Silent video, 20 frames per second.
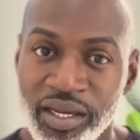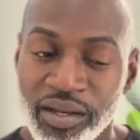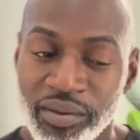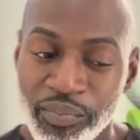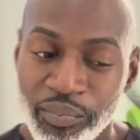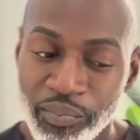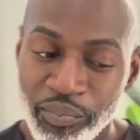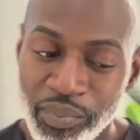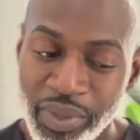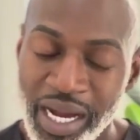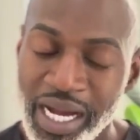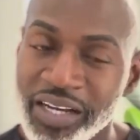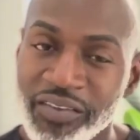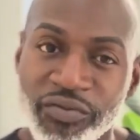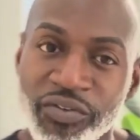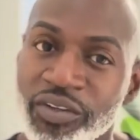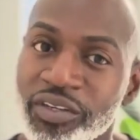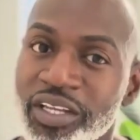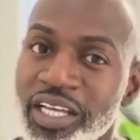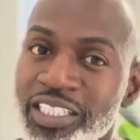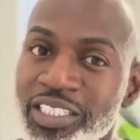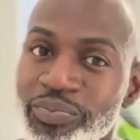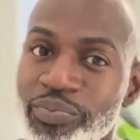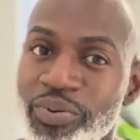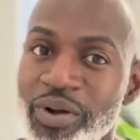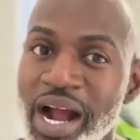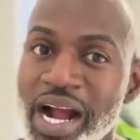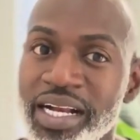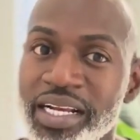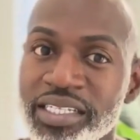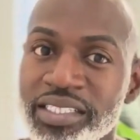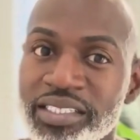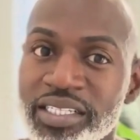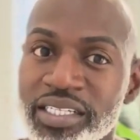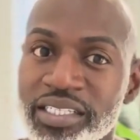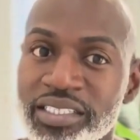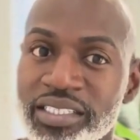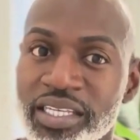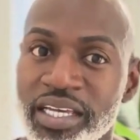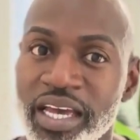mindfulness
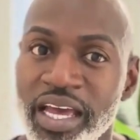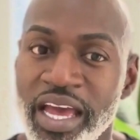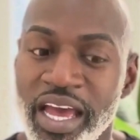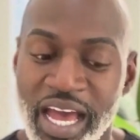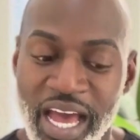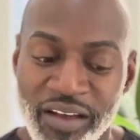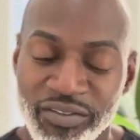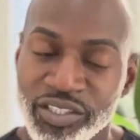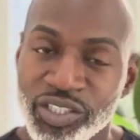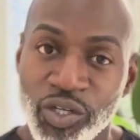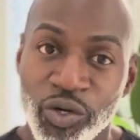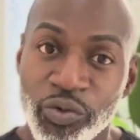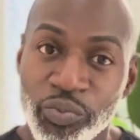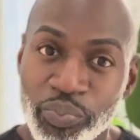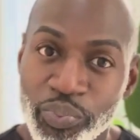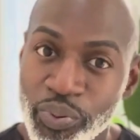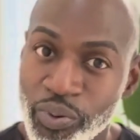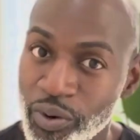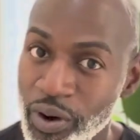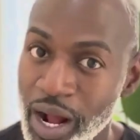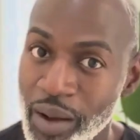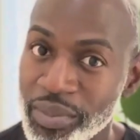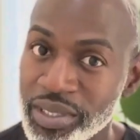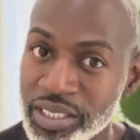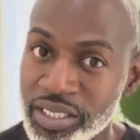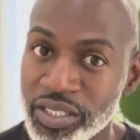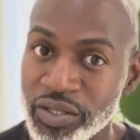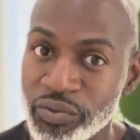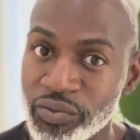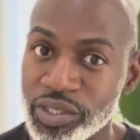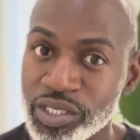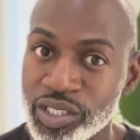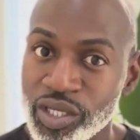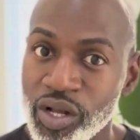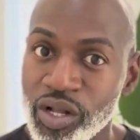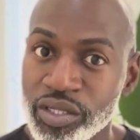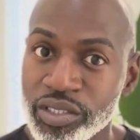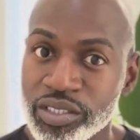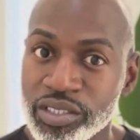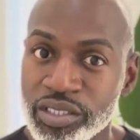practices have shown promising
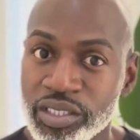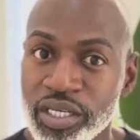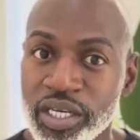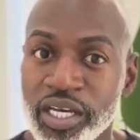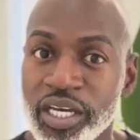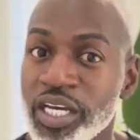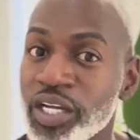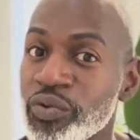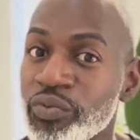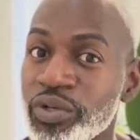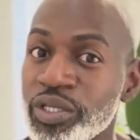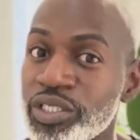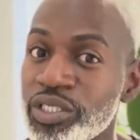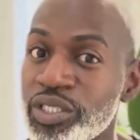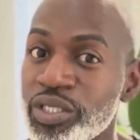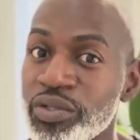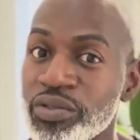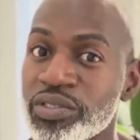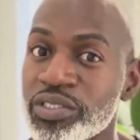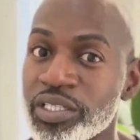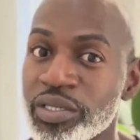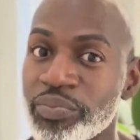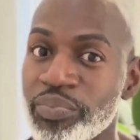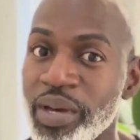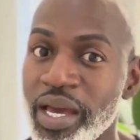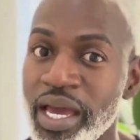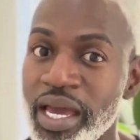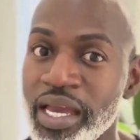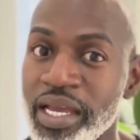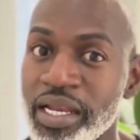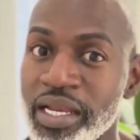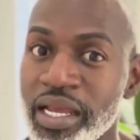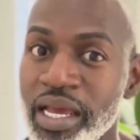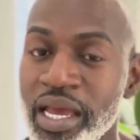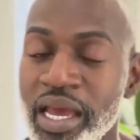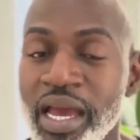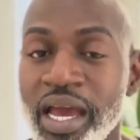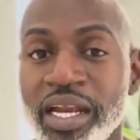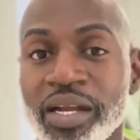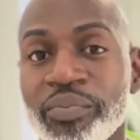results in reducing pain
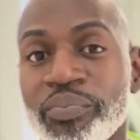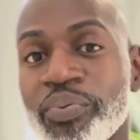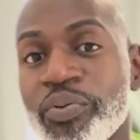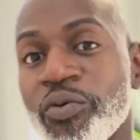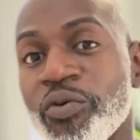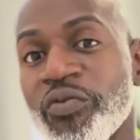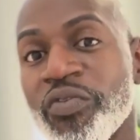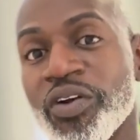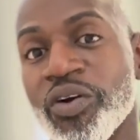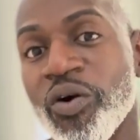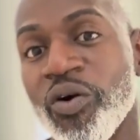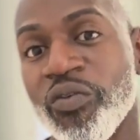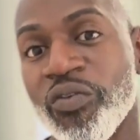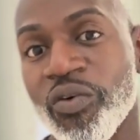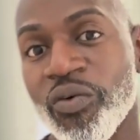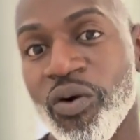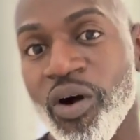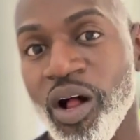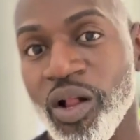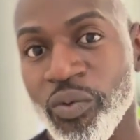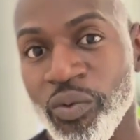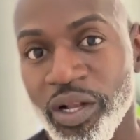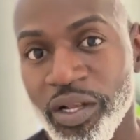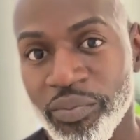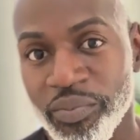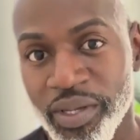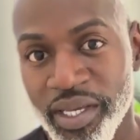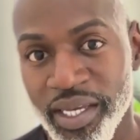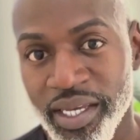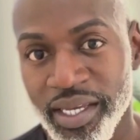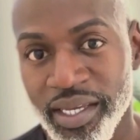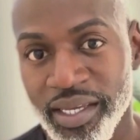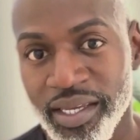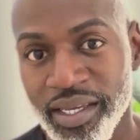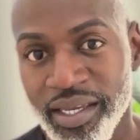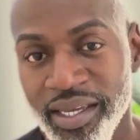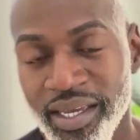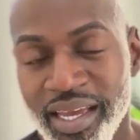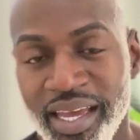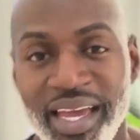and improving overall well-being.
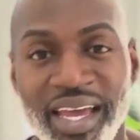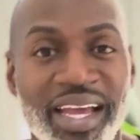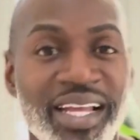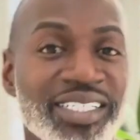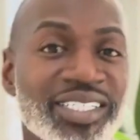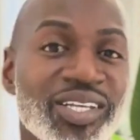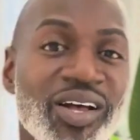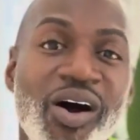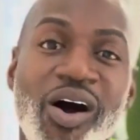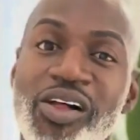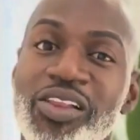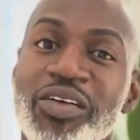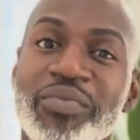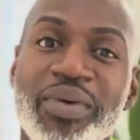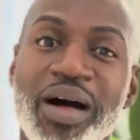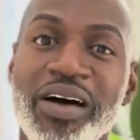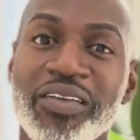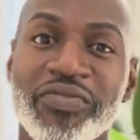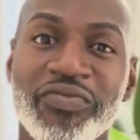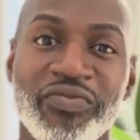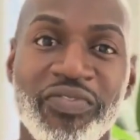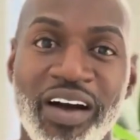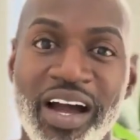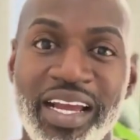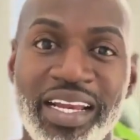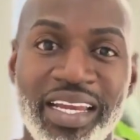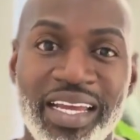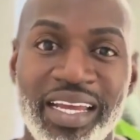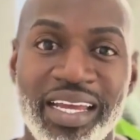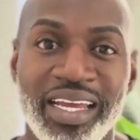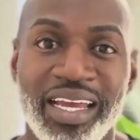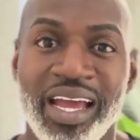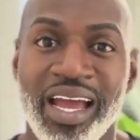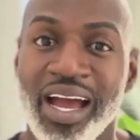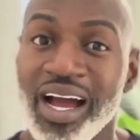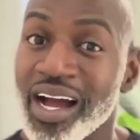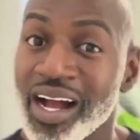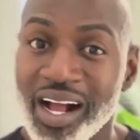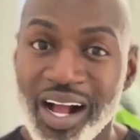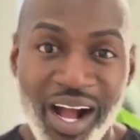It's all about finding
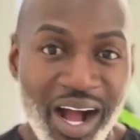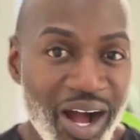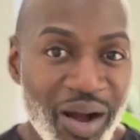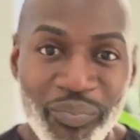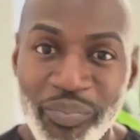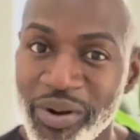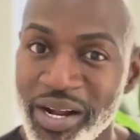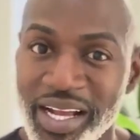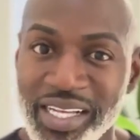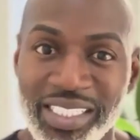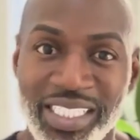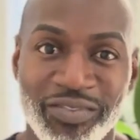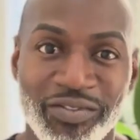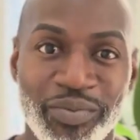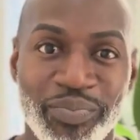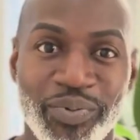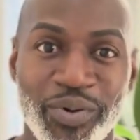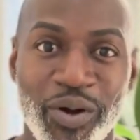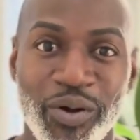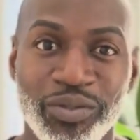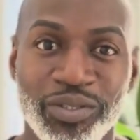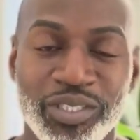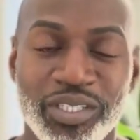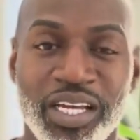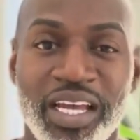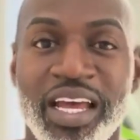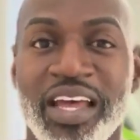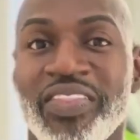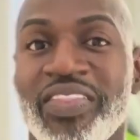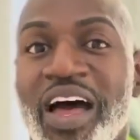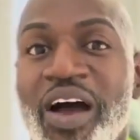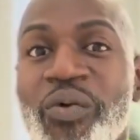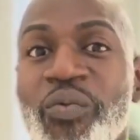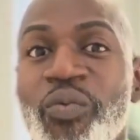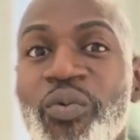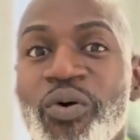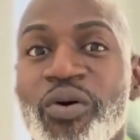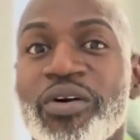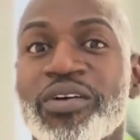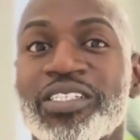a comprehensive approach that
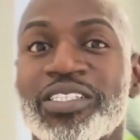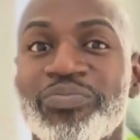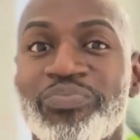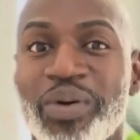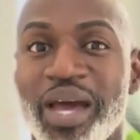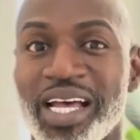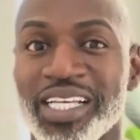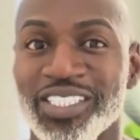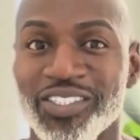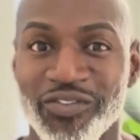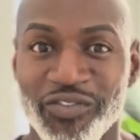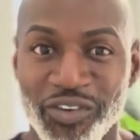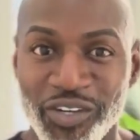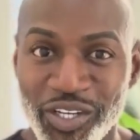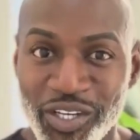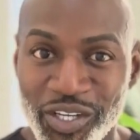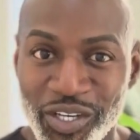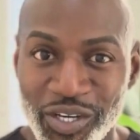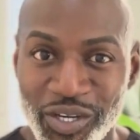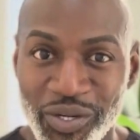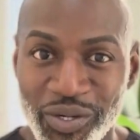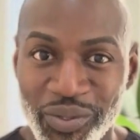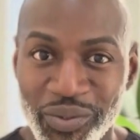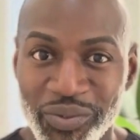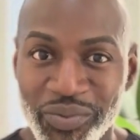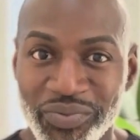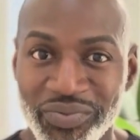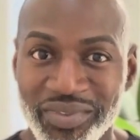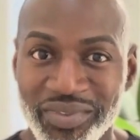works best for you.